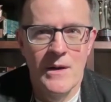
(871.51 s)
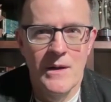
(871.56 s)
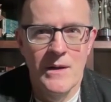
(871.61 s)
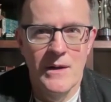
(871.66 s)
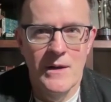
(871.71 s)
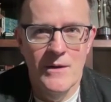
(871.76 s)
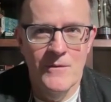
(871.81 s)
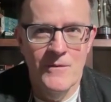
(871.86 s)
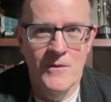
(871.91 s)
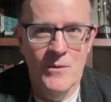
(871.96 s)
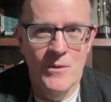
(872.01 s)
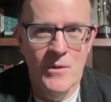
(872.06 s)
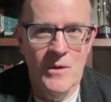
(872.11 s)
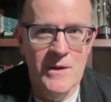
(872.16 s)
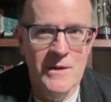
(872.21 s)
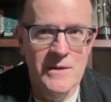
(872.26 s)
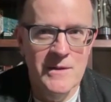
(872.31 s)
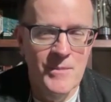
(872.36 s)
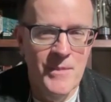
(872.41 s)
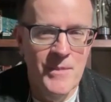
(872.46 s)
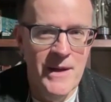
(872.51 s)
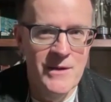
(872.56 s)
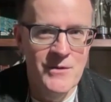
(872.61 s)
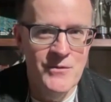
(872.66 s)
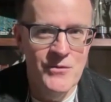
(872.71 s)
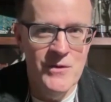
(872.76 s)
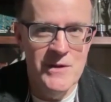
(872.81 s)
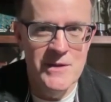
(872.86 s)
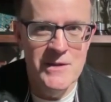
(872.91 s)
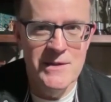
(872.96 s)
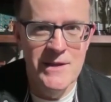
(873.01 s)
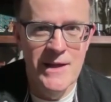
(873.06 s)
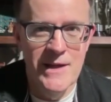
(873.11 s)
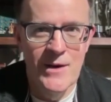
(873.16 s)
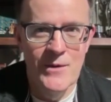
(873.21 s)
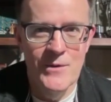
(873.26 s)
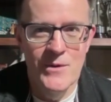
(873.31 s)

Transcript: if you look at the Matrix now,